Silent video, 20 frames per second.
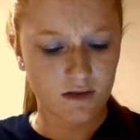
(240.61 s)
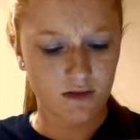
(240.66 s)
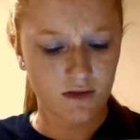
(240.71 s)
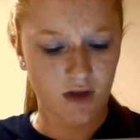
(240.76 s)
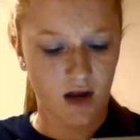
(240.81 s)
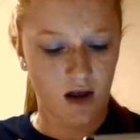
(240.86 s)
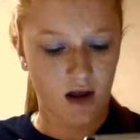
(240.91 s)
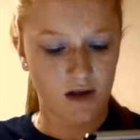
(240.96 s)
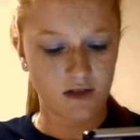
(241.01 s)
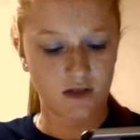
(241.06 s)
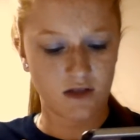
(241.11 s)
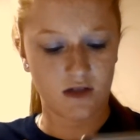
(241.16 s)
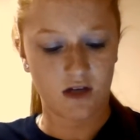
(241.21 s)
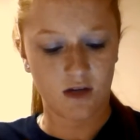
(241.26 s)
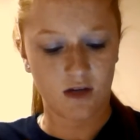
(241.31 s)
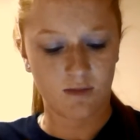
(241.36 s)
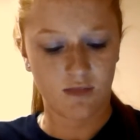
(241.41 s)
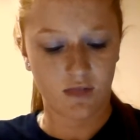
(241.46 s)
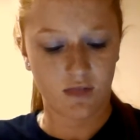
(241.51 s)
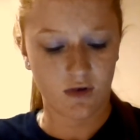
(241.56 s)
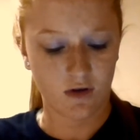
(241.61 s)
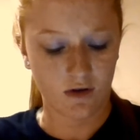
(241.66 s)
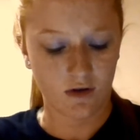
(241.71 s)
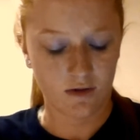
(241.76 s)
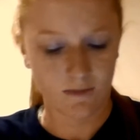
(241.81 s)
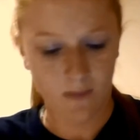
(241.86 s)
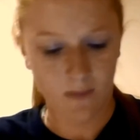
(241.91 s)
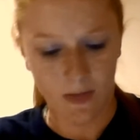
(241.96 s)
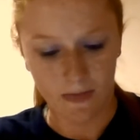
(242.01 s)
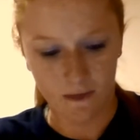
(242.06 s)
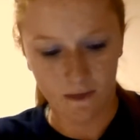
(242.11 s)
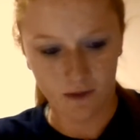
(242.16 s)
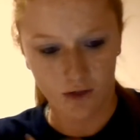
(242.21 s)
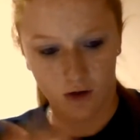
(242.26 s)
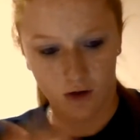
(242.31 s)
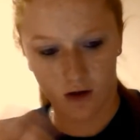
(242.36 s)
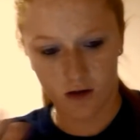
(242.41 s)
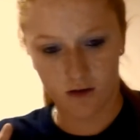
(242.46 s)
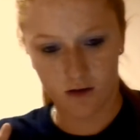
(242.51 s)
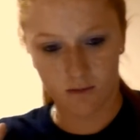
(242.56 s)
that I should keep the
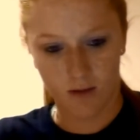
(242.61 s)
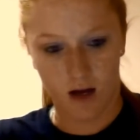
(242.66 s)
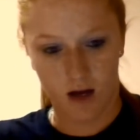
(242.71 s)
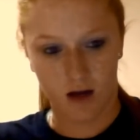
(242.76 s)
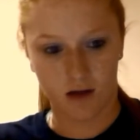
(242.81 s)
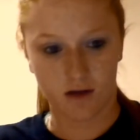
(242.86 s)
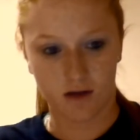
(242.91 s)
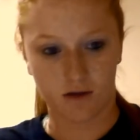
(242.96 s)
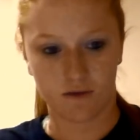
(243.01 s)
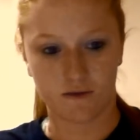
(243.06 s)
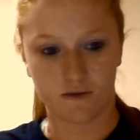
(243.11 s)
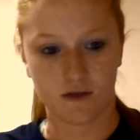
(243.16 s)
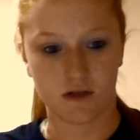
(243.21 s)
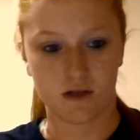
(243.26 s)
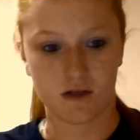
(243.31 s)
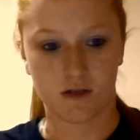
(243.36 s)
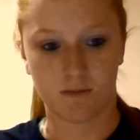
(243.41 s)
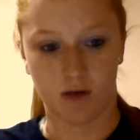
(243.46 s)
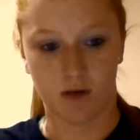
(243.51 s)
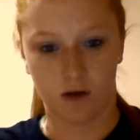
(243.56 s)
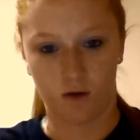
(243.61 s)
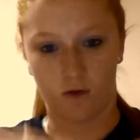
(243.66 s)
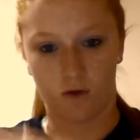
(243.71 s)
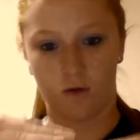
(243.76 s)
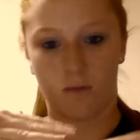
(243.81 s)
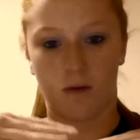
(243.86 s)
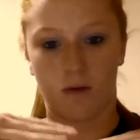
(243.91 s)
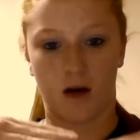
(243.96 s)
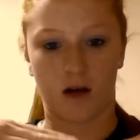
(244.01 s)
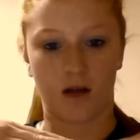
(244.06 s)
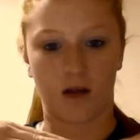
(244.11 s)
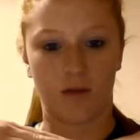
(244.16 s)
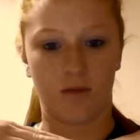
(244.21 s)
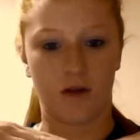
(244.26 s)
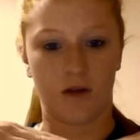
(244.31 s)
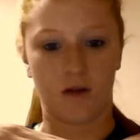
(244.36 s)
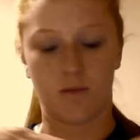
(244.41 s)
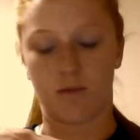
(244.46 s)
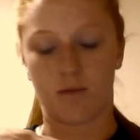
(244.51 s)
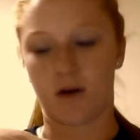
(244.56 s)
thought in mind of just my whole body
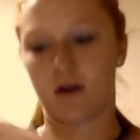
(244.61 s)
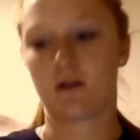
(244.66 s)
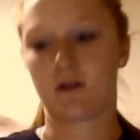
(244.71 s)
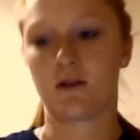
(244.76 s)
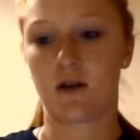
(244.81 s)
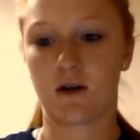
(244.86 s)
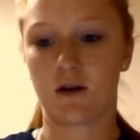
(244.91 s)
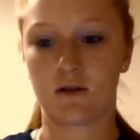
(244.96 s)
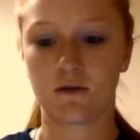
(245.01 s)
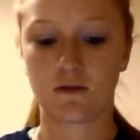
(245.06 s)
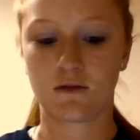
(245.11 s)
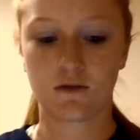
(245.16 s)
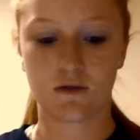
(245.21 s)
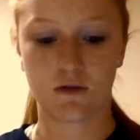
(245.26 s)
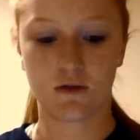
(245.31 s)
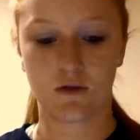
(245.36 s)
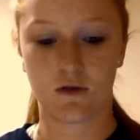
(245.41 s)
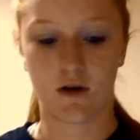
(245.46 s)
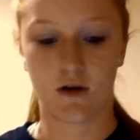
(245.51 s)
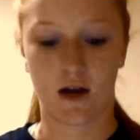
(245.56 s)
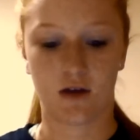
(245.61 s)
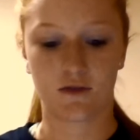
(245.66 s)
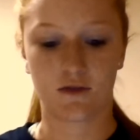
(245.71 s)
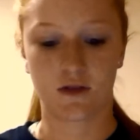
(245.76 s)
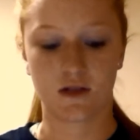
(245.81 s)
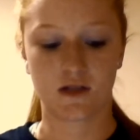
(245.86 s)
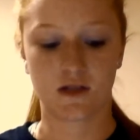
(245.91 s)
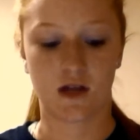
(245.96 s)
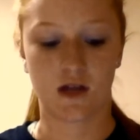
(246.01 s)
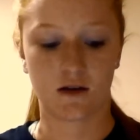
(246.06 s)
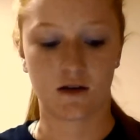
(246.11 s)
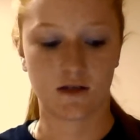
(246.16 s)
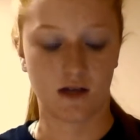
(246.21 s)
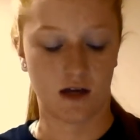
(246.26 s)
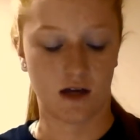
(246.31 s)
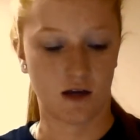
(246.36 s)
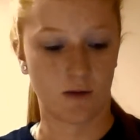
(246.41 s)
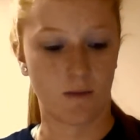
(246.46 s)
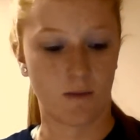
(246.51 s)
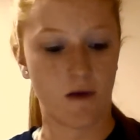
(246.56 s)
being parallel to the ground the entire
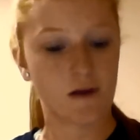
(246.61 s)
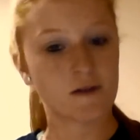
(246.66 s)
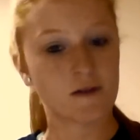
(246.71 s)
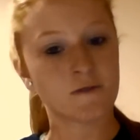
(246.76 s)
time.